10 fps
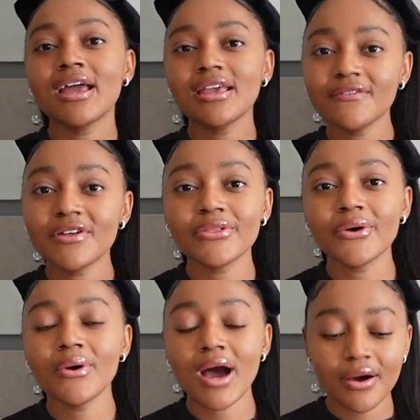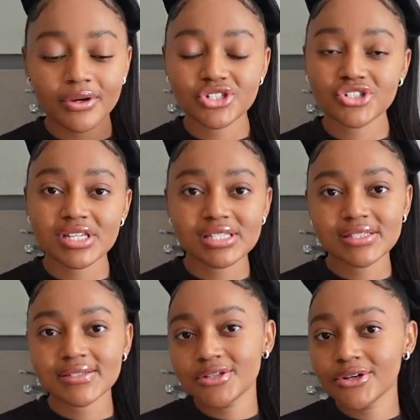even though I was
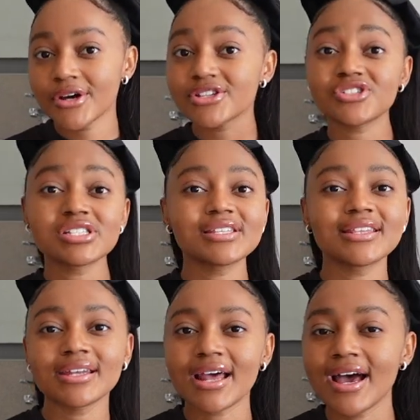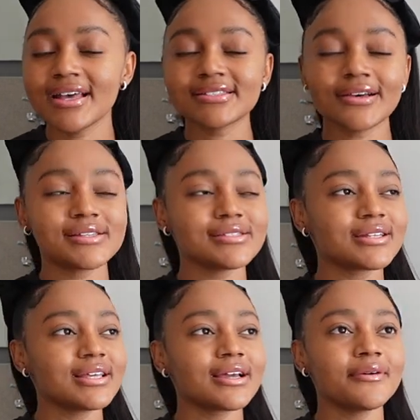dressed, you know, I was dressed to the nines, I was
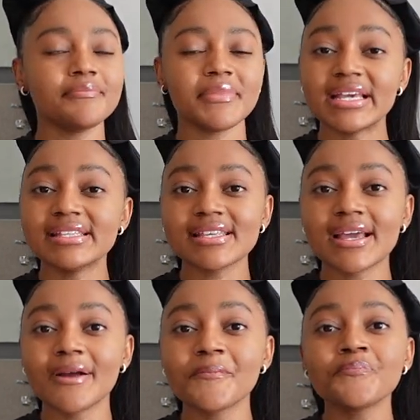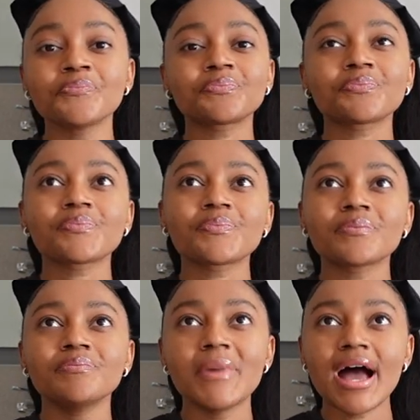looking amazing,
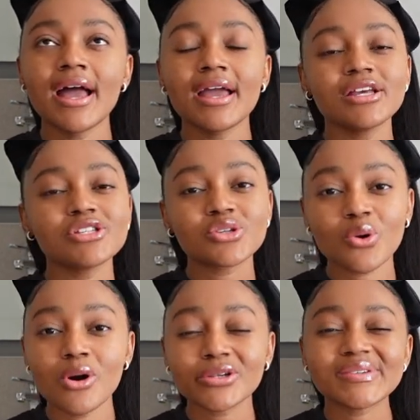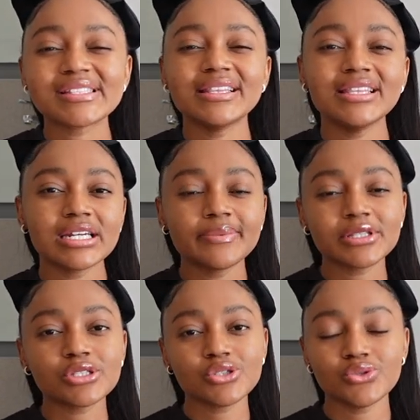my skirt was a little
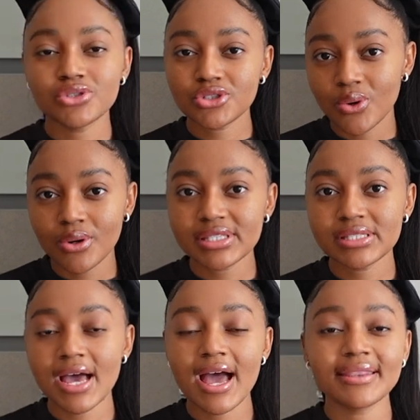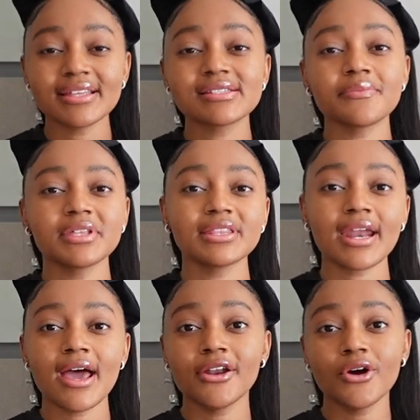bit too short, and that's something
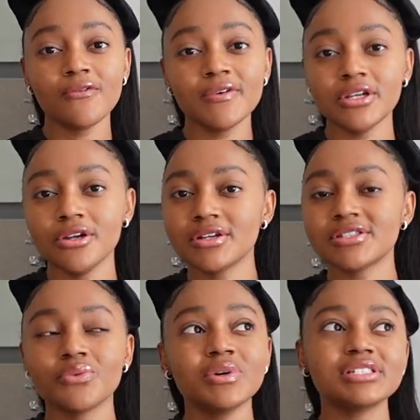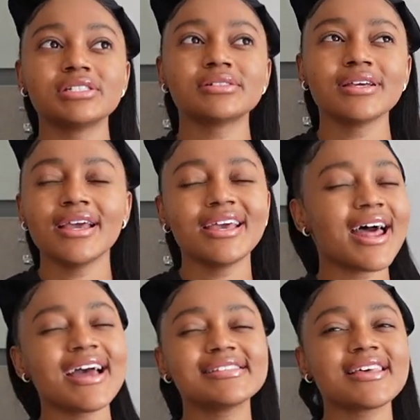that I had overlooked, which in
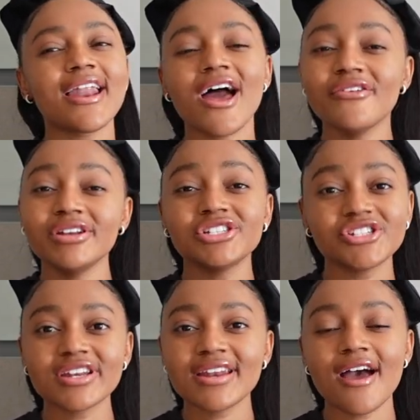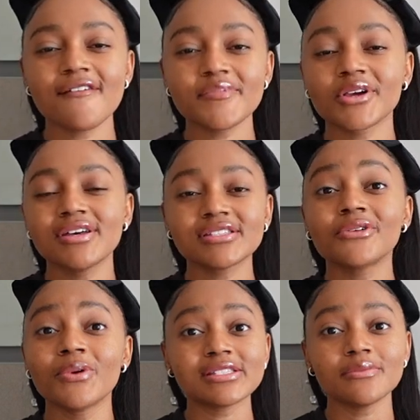hindsight I really shouldn't have because
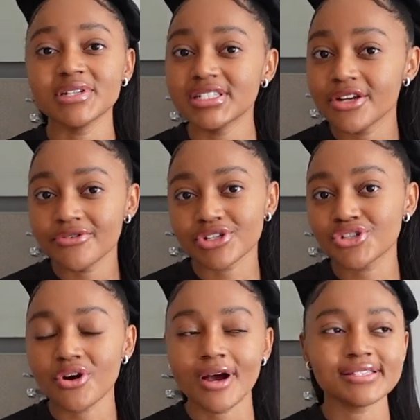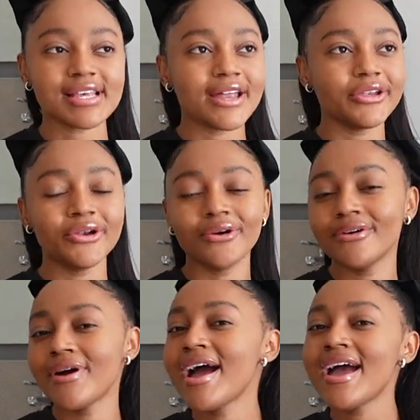it was a Michelin restaurant and, you
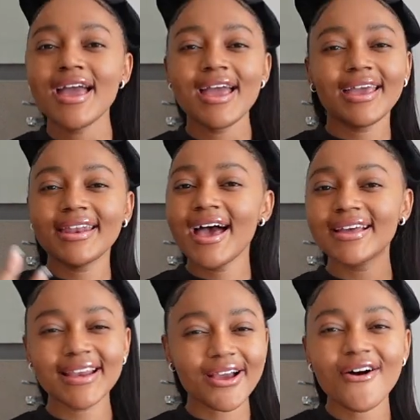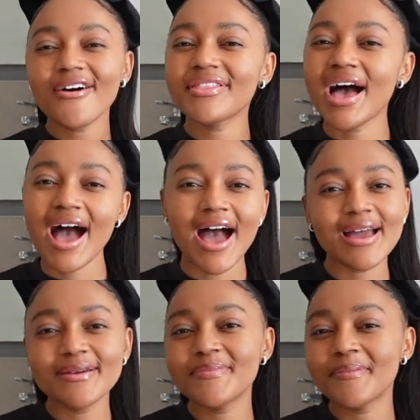know, it had like all the
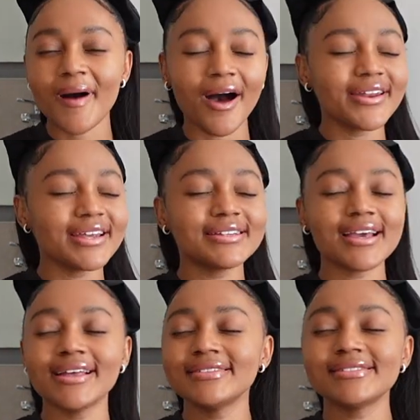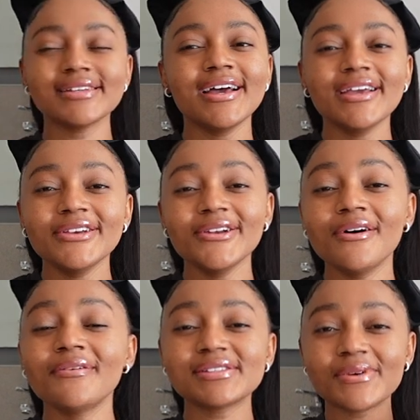hype about it, and, you
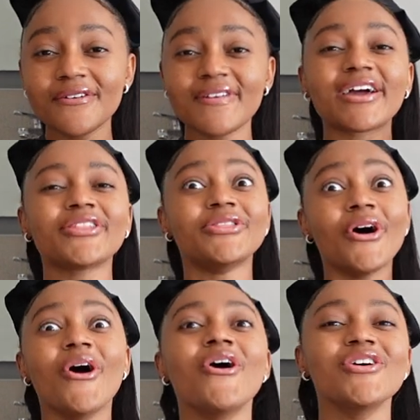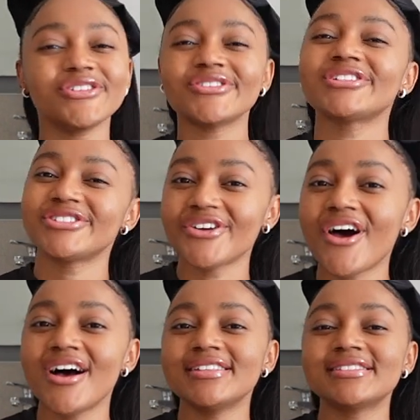know, it was one of like those
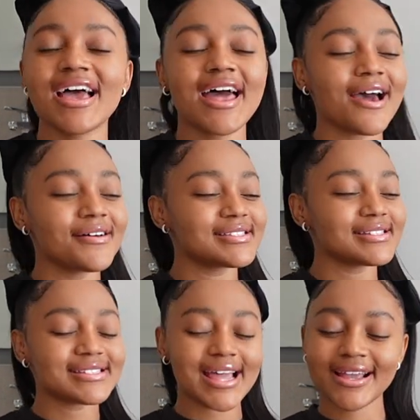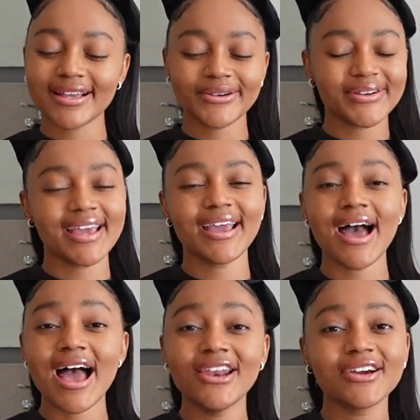restaurants, and I was just like, okay,
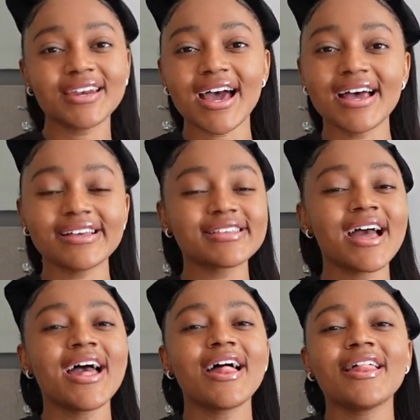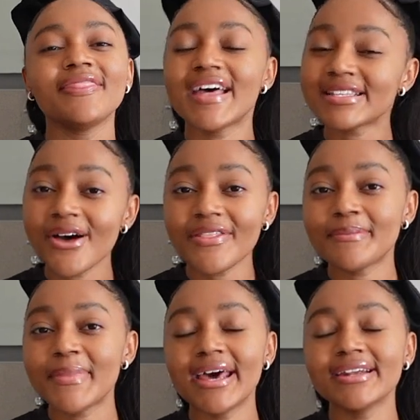I look nice, that's all
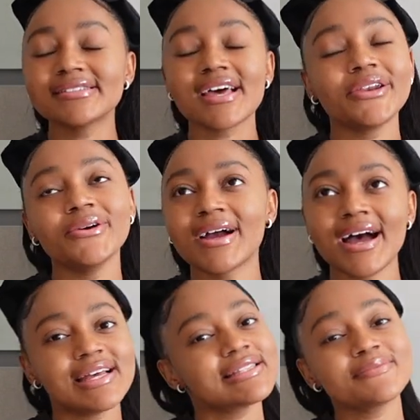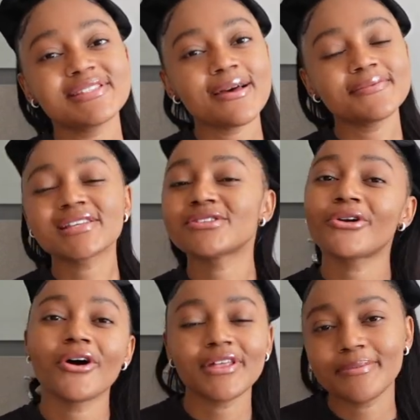that matters. And no, guys, sometimes that's not
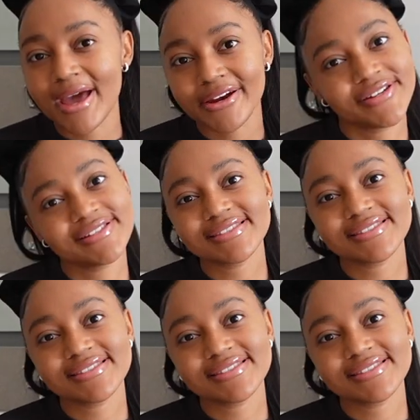all that matters.